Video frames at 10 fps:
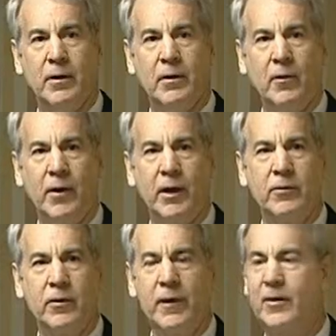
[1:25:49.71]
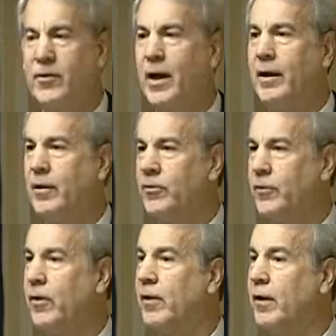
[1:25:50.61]
Okay, so that's not an issue.
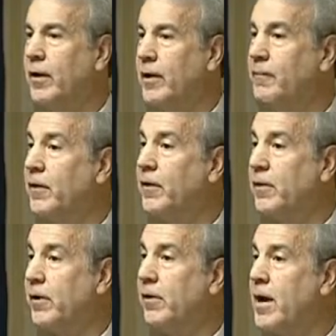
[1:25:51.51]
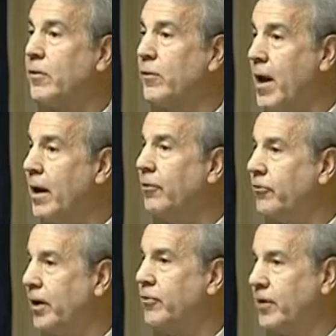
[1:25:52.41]
They feel their aeronautical knowledge
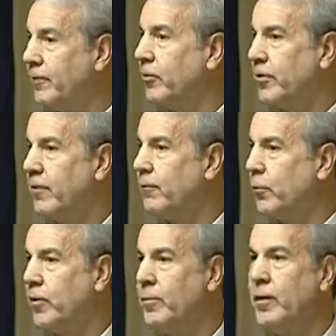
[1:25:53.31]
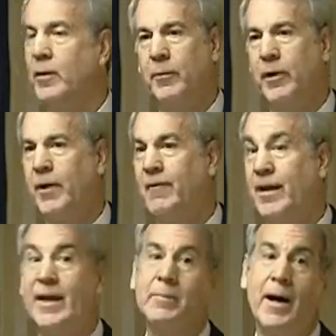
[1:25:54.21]
test covers that for them. We don't have
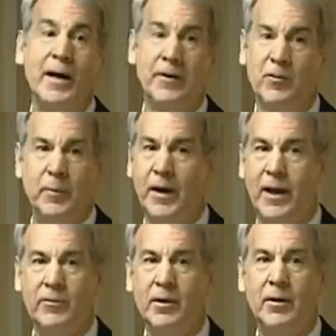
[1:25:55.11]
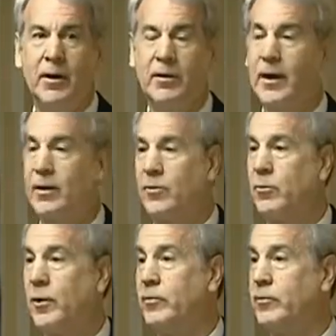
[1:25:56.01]
anybody that's been asked a technical
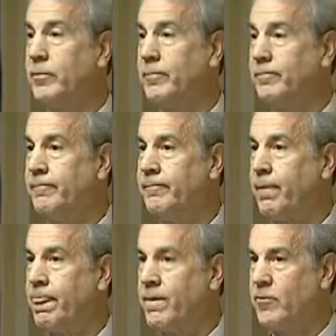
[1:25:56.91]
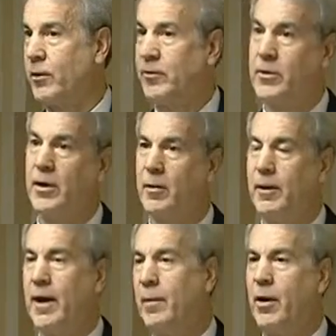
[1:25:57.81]
question. So it's not going to be,
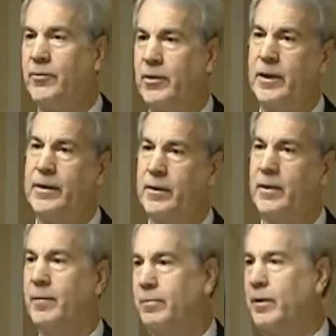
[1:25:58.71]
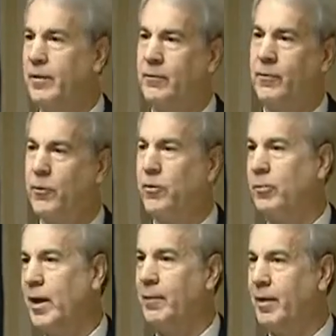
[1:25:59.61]
how long does it take to dump fuel, blah,
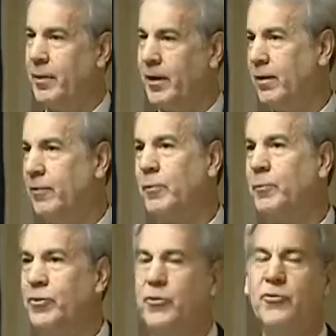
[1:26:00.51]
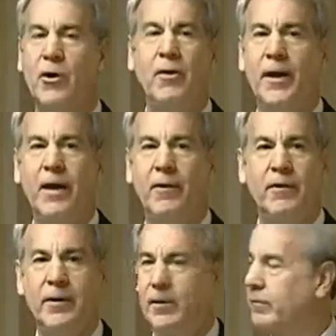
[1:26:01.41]
blah, blah, or when would you start down?
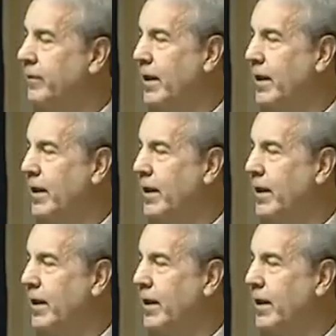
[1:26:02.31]
None of